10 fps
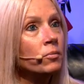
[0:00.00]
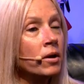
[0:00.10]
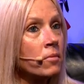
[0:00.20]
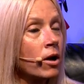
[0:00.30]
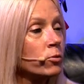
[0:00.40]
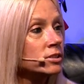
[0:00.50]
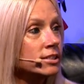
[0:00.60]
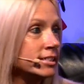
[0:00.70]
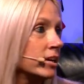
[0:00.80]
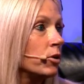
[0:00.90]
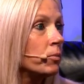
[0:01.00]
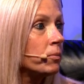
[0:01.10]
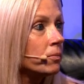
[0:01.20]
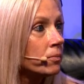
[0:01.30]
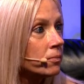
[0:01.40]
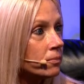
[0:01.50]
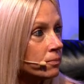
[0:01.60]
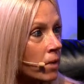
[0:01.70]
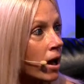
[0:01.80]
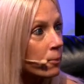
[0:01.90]
My mom was a single
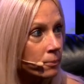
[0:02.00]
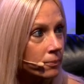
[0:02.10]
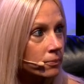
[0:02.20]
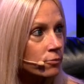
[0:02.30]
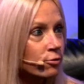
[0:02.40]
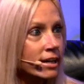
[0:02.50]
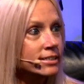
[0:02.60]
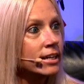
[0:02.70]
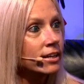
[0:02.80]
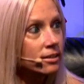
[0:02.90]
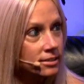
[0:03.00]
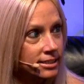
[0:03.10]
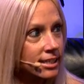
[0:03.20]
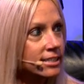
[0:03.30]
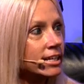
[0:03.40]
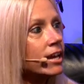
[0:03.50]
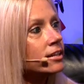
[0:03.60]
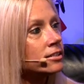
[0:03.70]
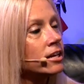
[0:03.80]
mom, raising 6 kids.